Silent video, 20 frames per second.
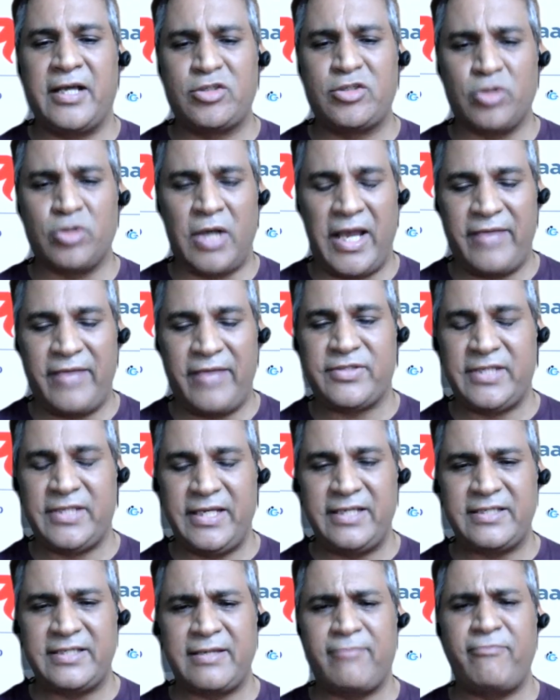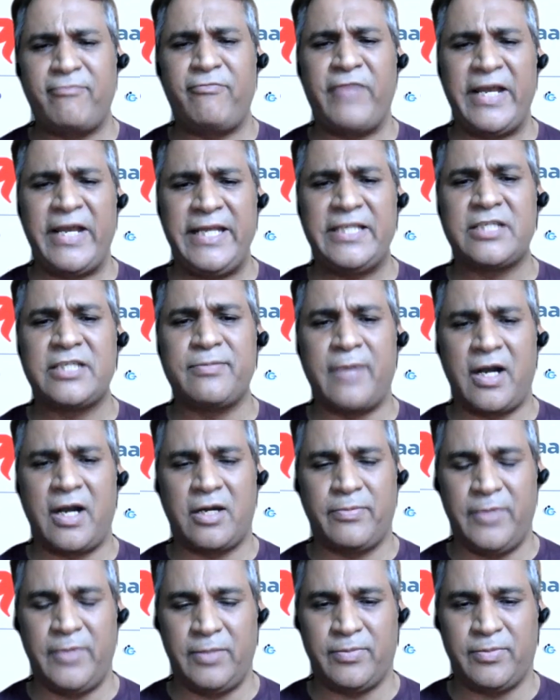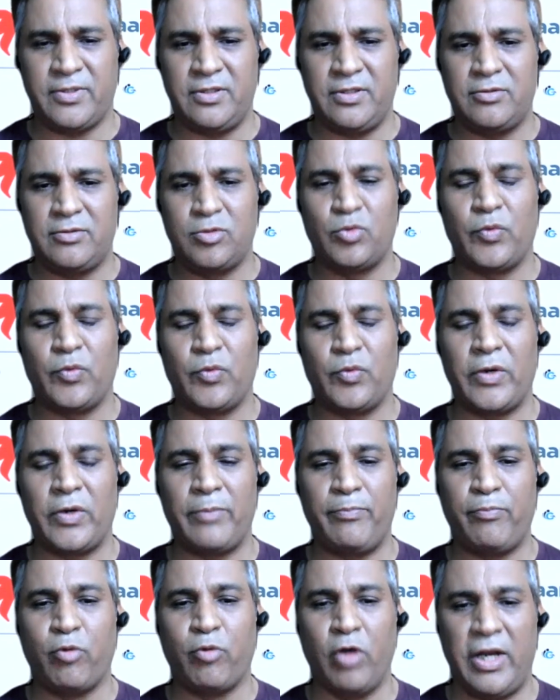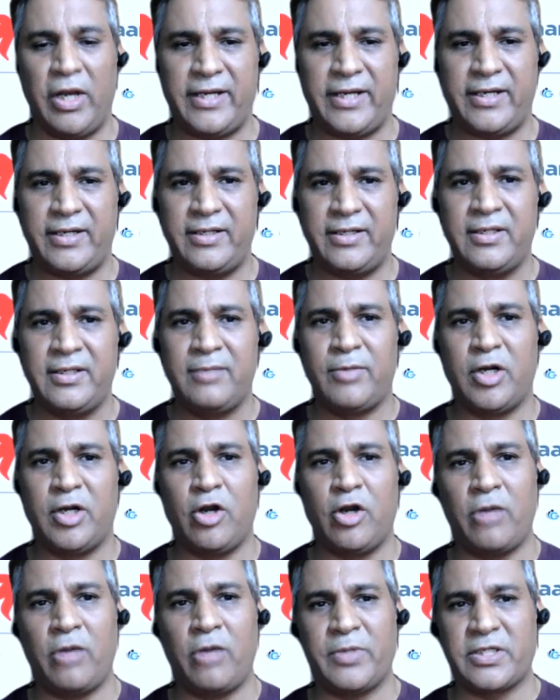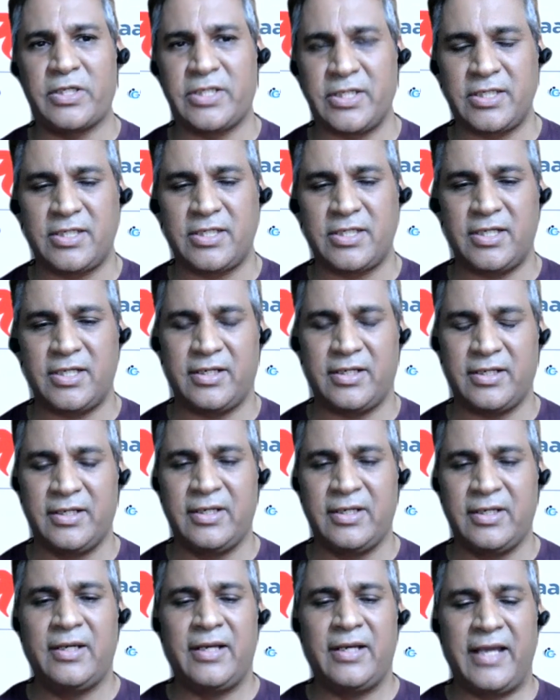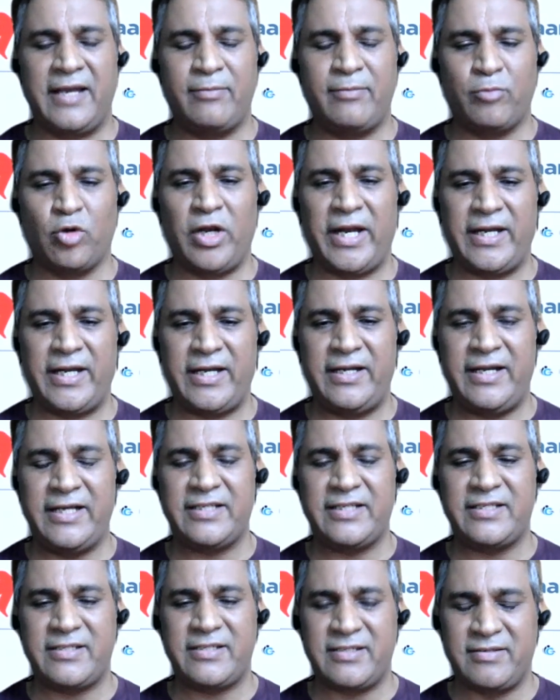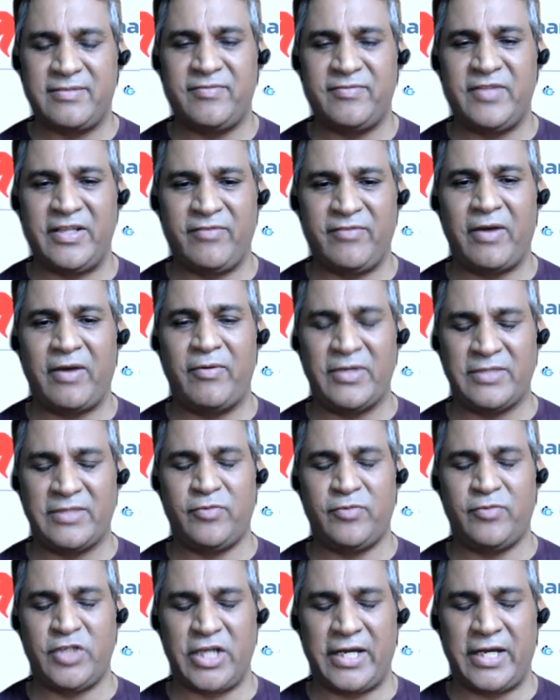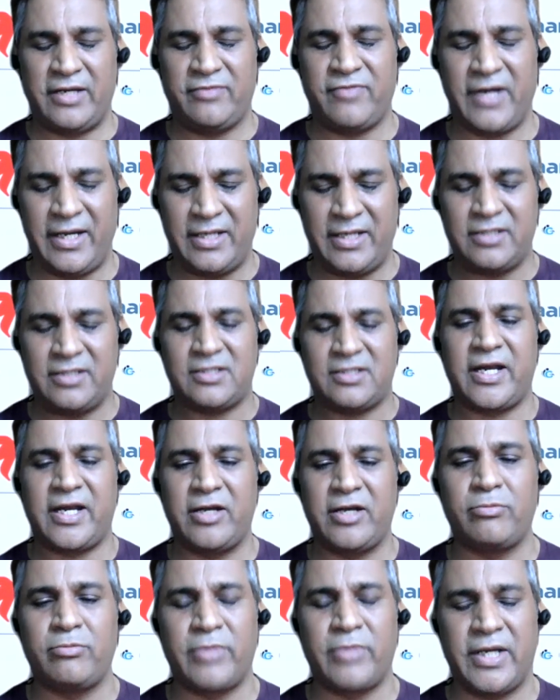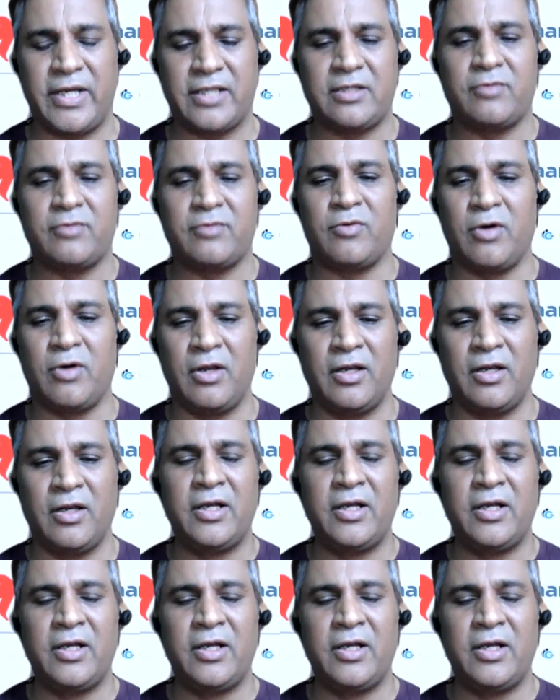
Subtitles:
So I have seen some very smart people who were bullheaded, but not persistent. And bullheadedness, which I defined as trying to break the wall.